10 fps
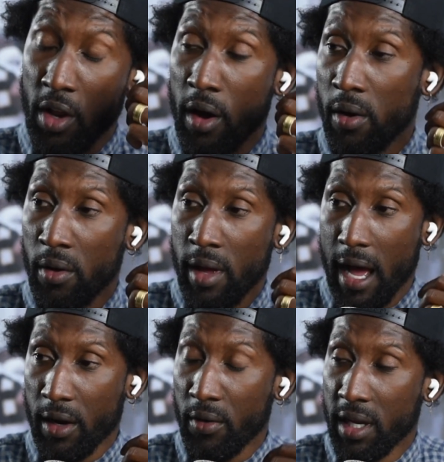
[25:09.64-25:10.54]
know. I
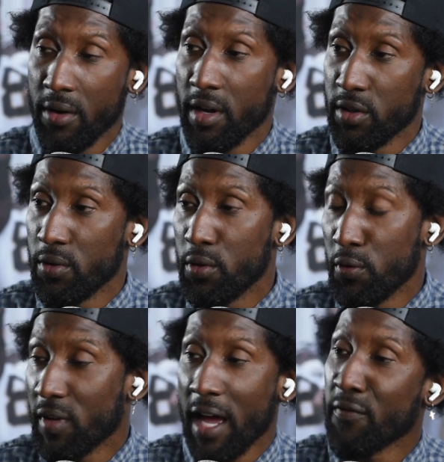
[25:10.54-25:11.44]
don't hear it.
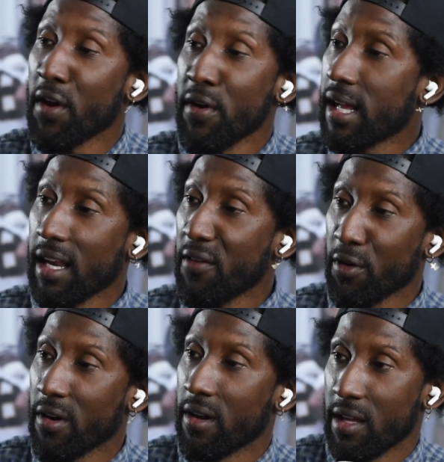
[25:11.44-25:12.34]
You've got very
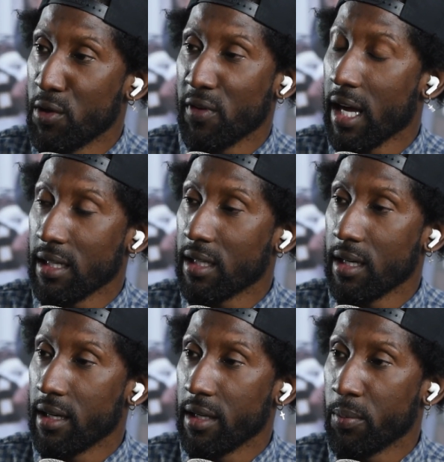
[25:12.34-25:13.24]
clever. You've gotten
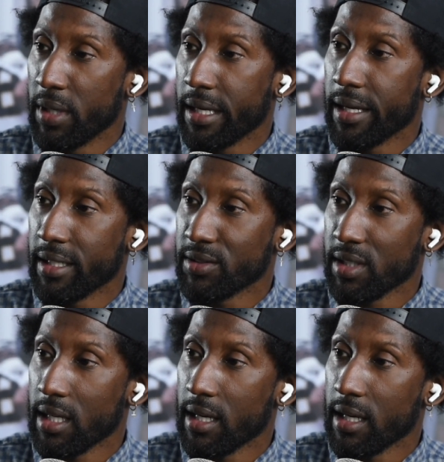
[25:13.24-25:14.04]
good because